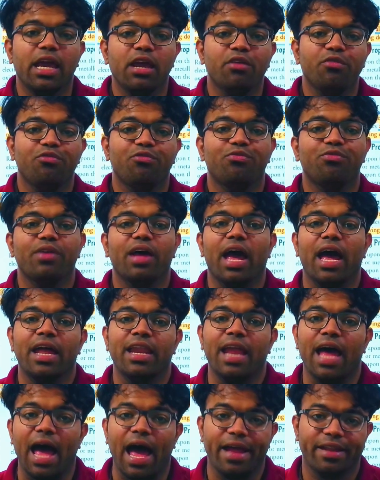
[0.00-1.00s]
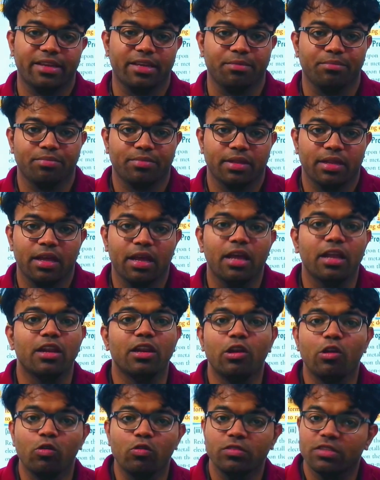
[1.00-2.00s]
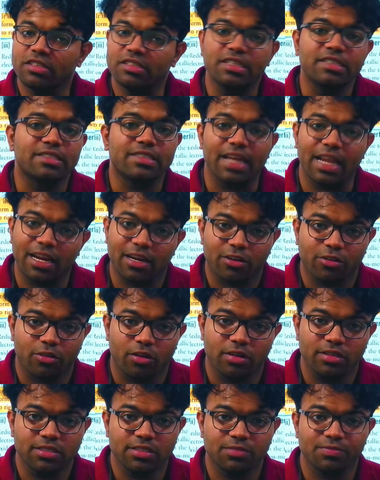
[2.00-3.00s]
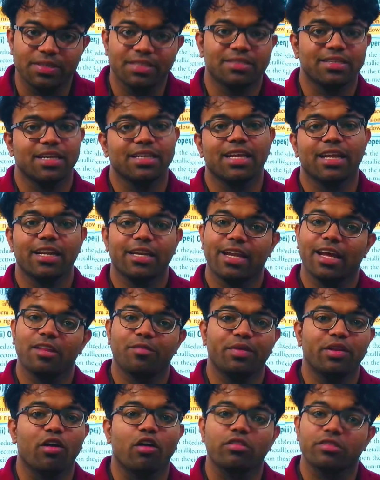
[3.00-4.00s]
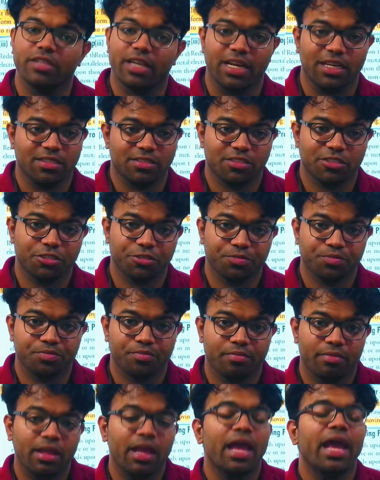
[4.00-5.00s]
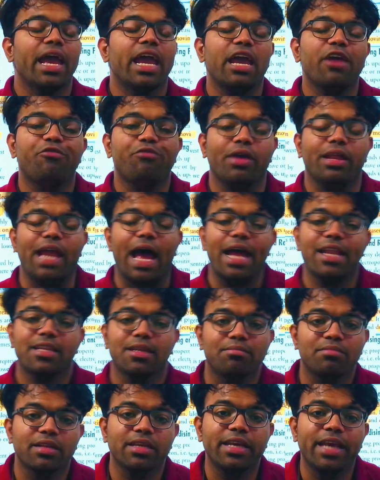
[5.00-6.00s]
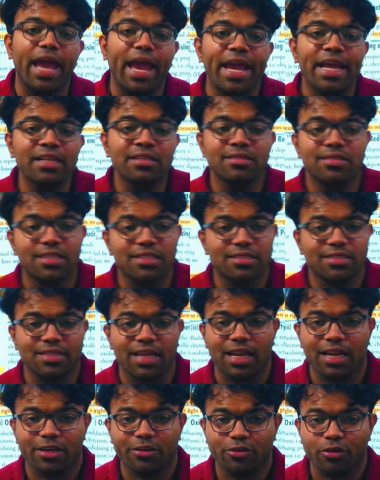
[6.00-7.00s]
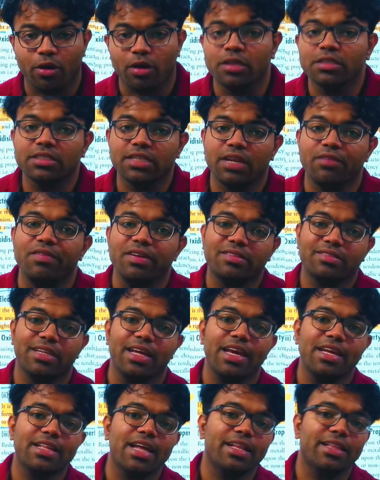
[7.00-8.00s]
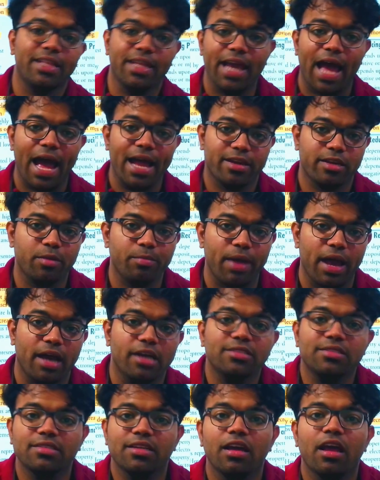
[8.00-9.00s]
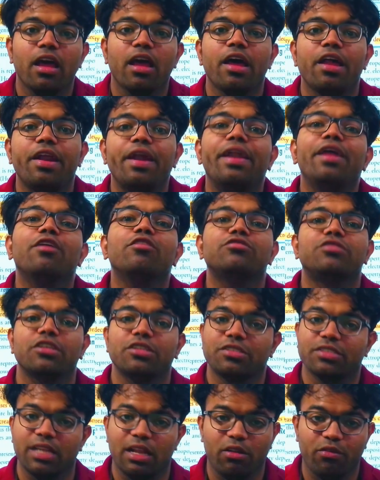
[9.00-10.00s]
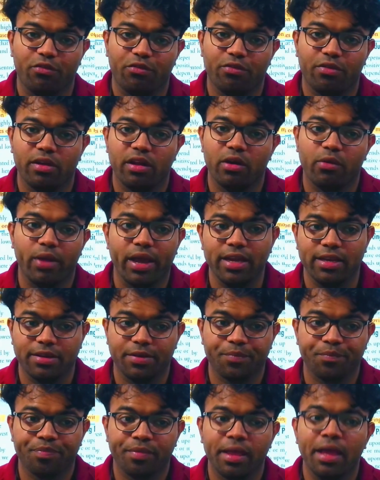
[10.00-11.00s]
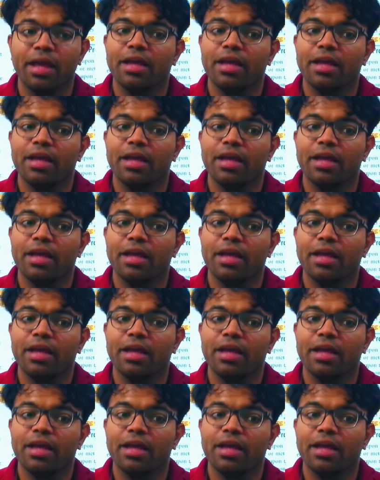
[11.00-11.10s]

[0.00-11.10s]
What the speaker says: If an atom loses its electrons, we say that it has been oxidized. If an atom gains its electrons, then we say that the atom has reduced itself, right?